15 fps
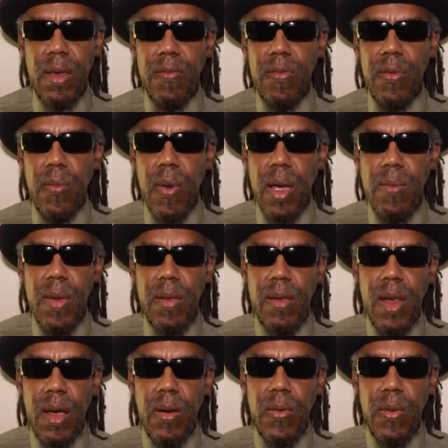If the white man's
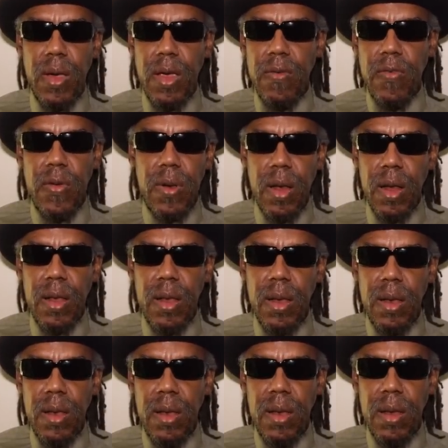not gonna give you
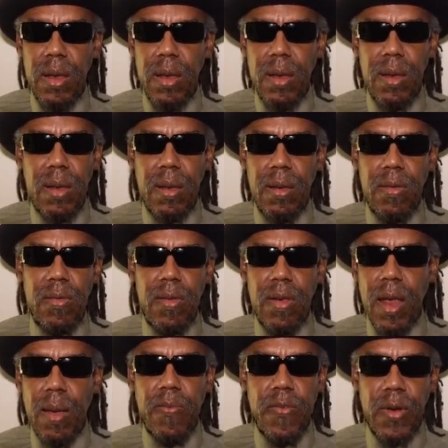nothing,
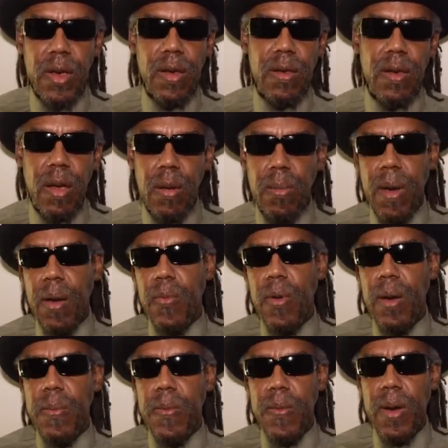stop fucking talking about
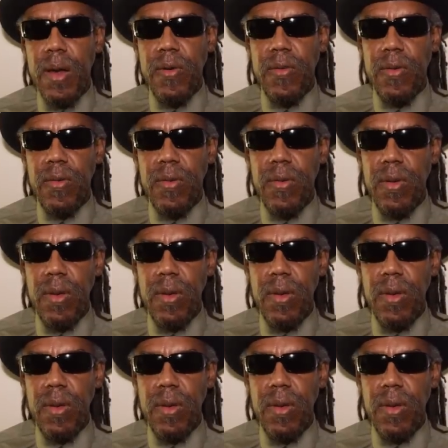reparations.